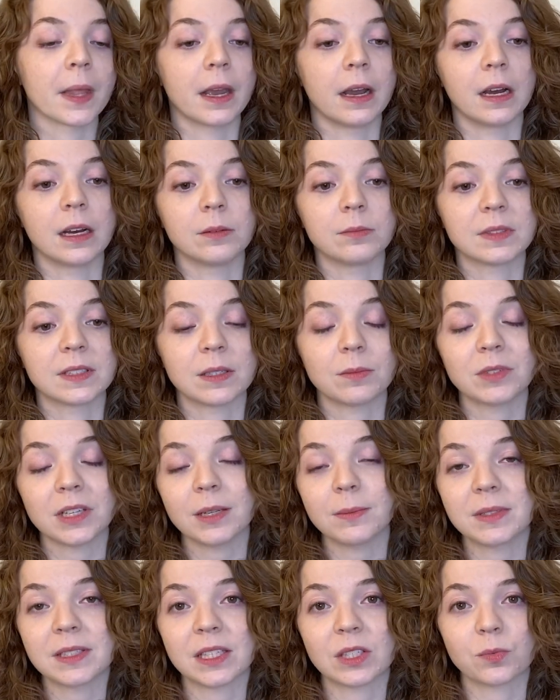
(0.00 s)

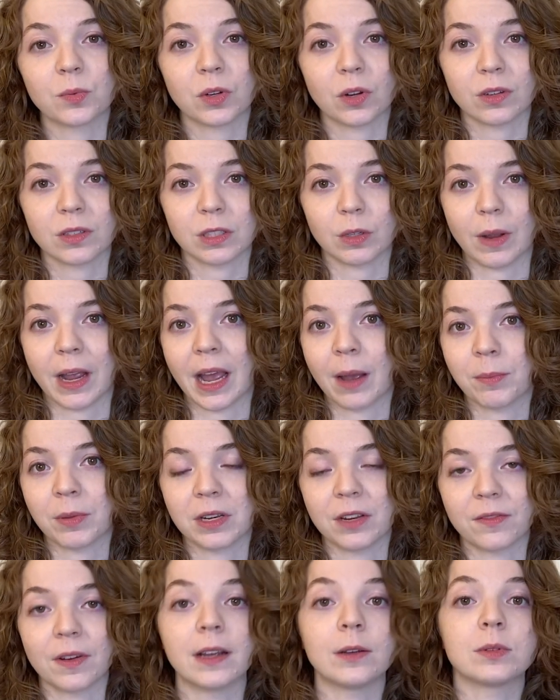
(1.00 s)
Sometimes this would also happen
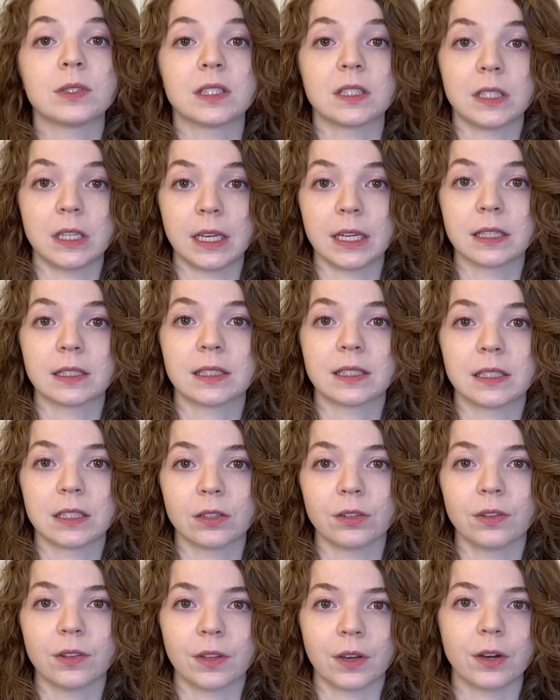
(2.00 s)
if I was sitting
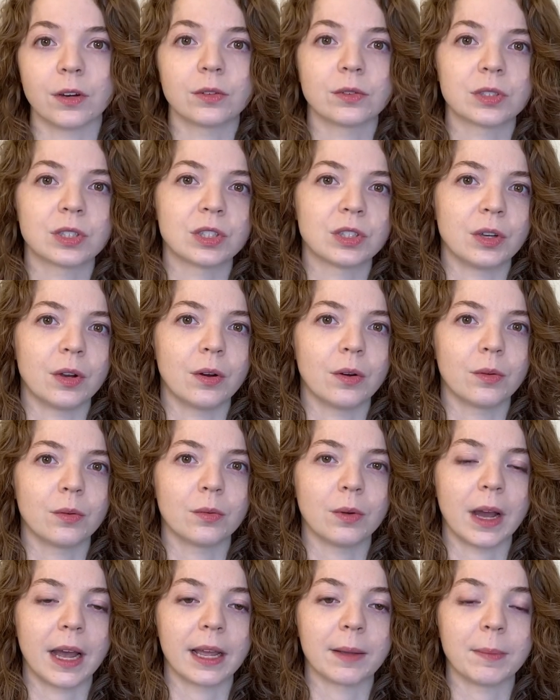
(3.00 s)
still though. So
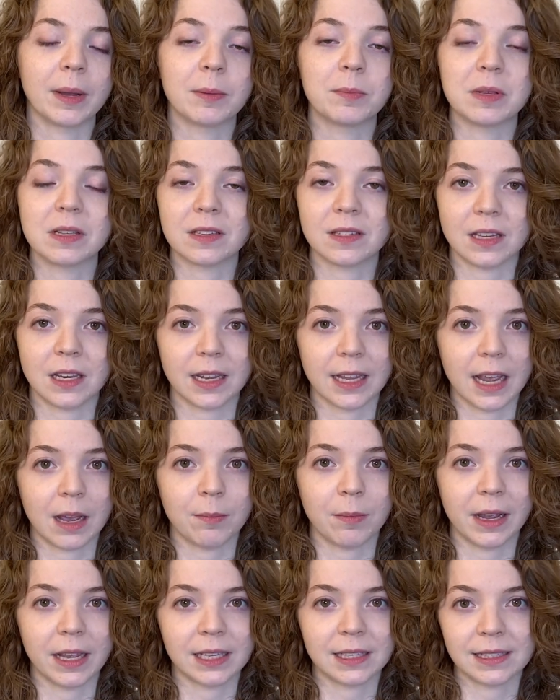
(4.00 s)
I might be sitting at
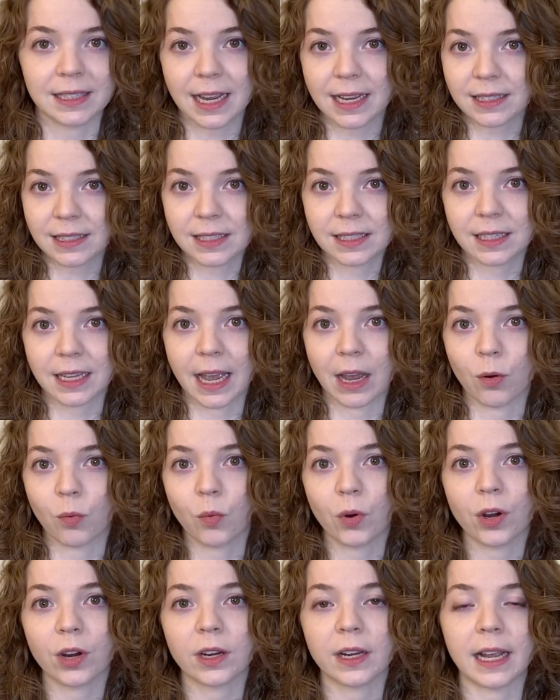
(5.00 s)
my desk at
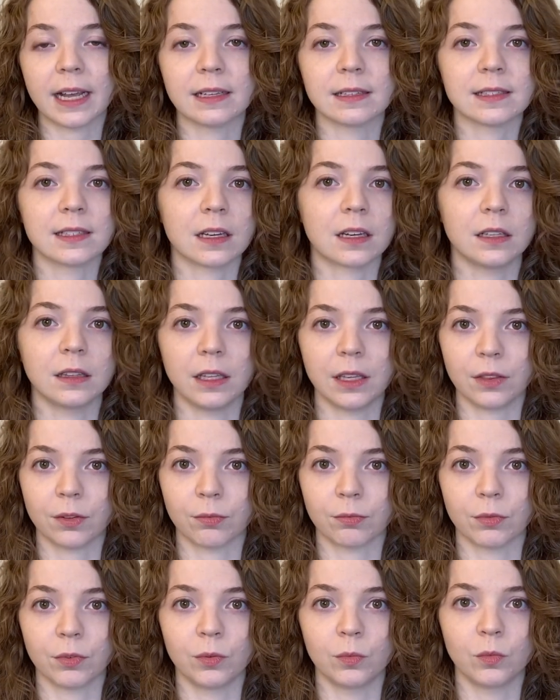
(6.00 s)
work and suddenly the
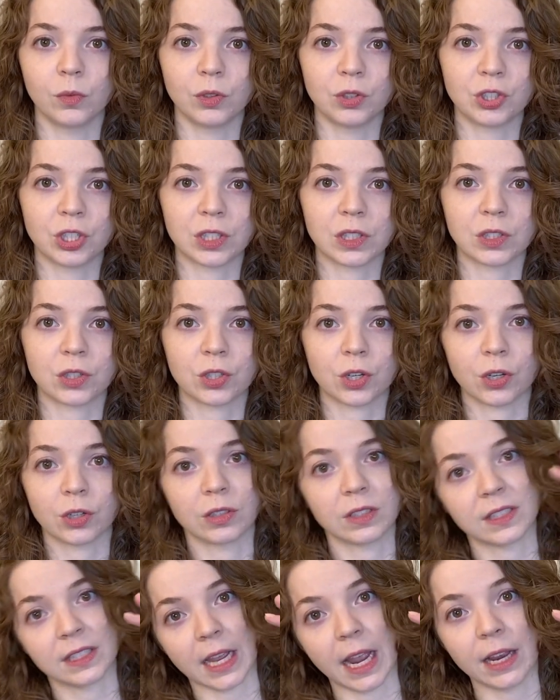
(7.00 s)
room will just turn
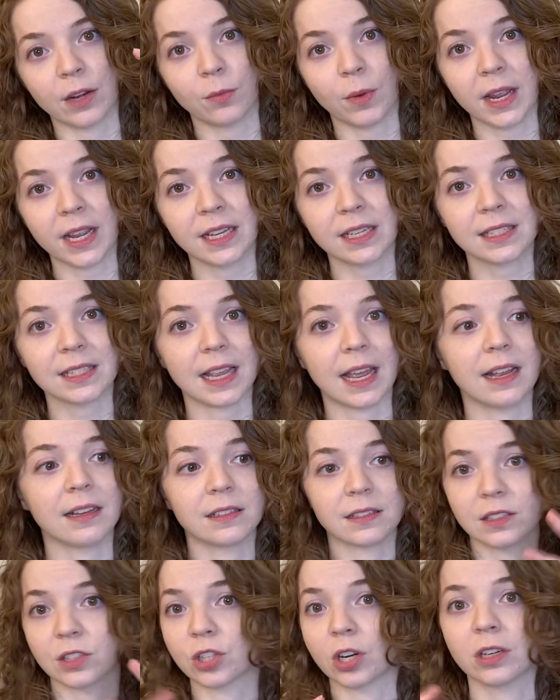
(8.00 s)
sideways and
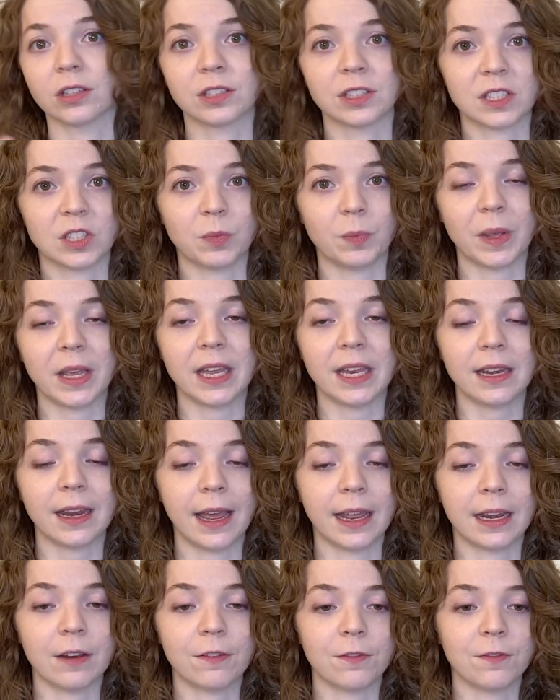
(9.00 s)
start to spin, and
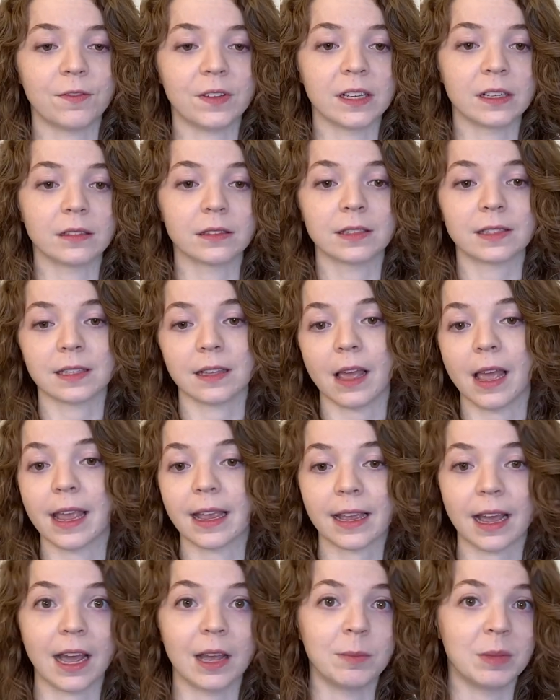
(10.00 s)
it feels
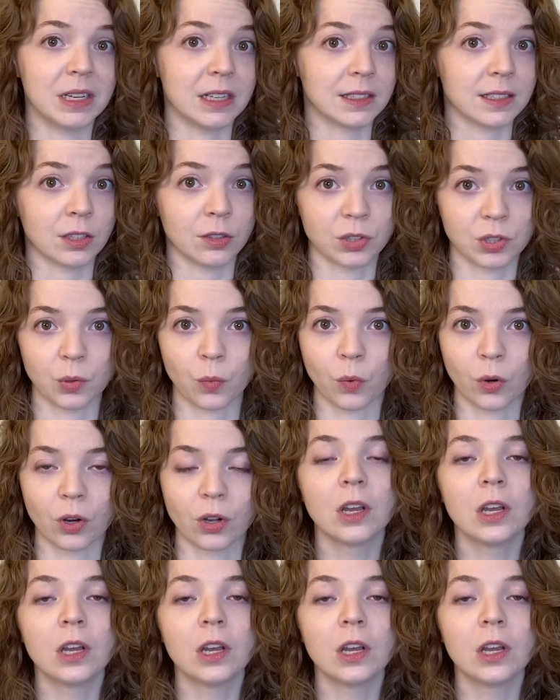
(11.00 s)
like I'm in a tilt-a-whirl.